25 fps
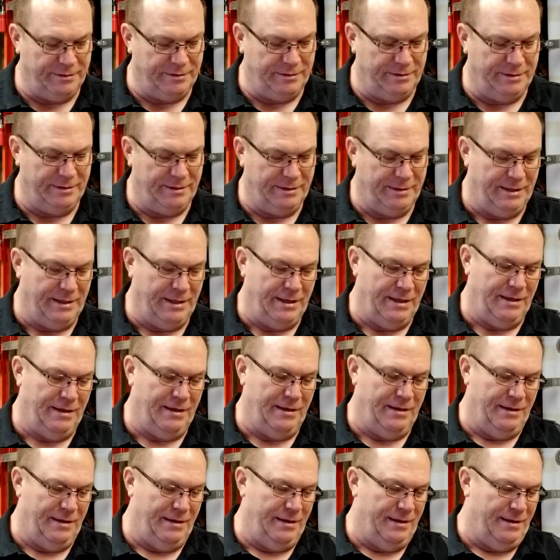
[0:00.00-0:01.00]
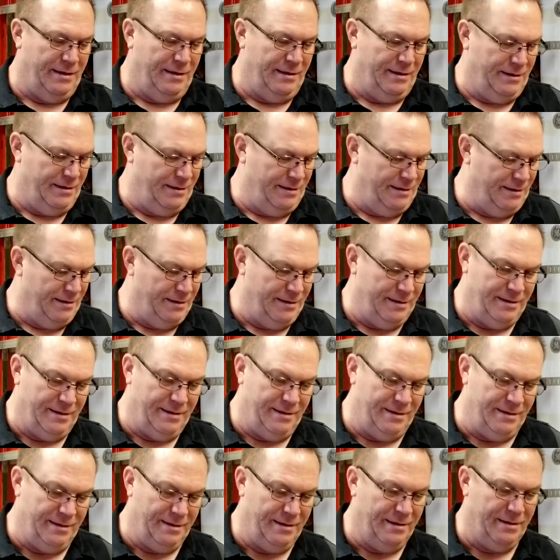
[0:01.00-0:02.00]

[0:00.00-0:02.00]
Nothing is said.